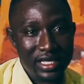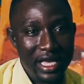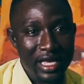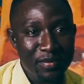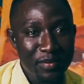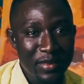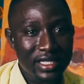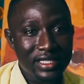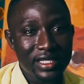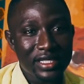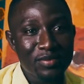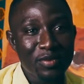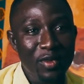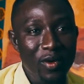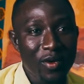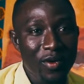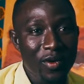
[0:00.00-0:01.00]
and makes it
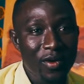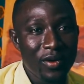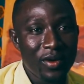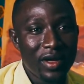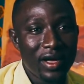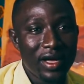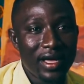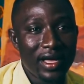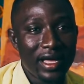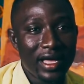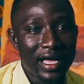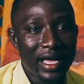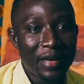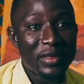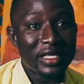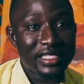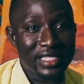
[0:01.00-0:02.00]
more
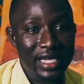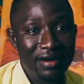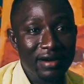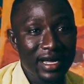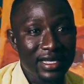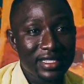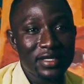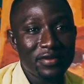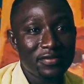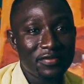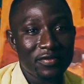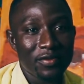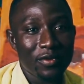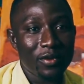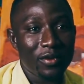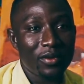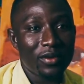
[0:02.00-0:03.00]
interactive
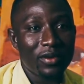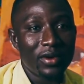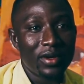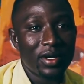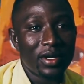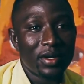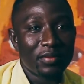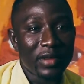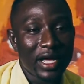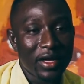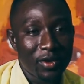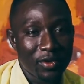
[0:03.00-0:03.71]
for my